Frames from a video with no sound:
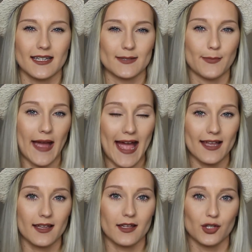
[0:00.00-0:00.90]
is
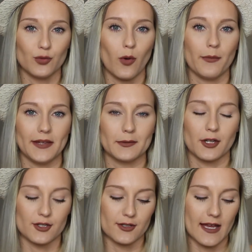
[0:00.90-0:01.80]
back, you won't be able
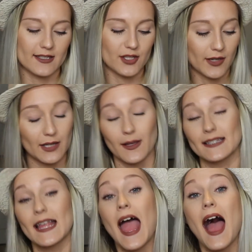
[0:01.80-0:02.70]
to do that. So
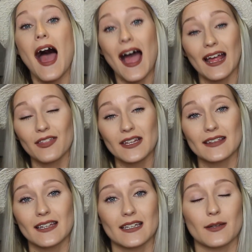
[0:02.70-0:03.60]
anyways, I
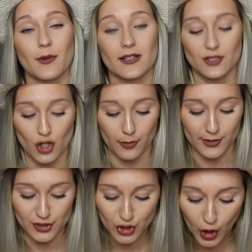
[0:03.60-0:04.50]
think that BoxyCharm
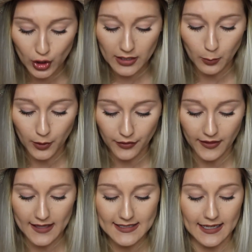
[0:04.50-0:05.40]
is totally worth
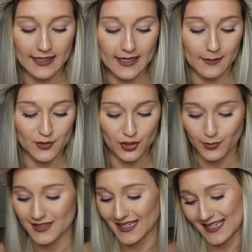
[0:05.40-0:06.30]
it, and I'm
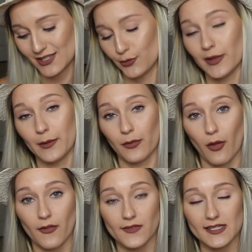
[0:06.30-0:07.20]
super excited to play with
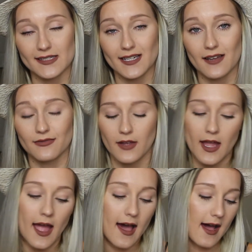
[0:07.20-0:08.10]
all of this stuff.
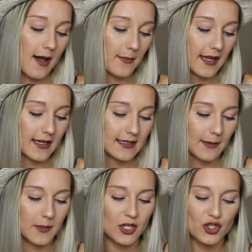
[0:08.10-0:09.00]
And
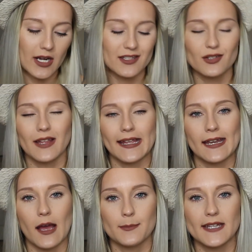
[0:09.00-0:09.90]
I'm gonna try and do like
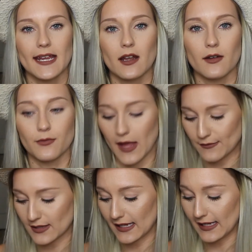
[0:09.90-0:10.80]
an update of
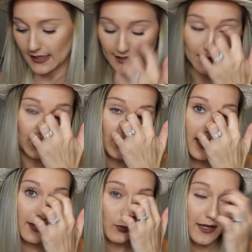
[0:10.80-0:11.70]
everything in here
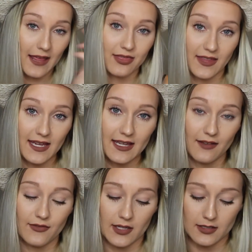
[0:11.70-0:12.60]
and what I think,
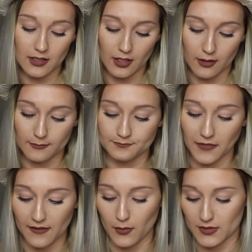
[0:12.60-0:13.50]
if it, you know,
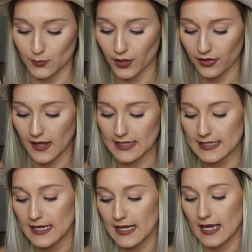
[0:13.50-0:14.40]
if it was worth it.
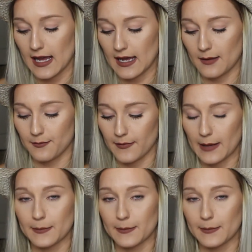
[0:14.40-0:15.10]
I'm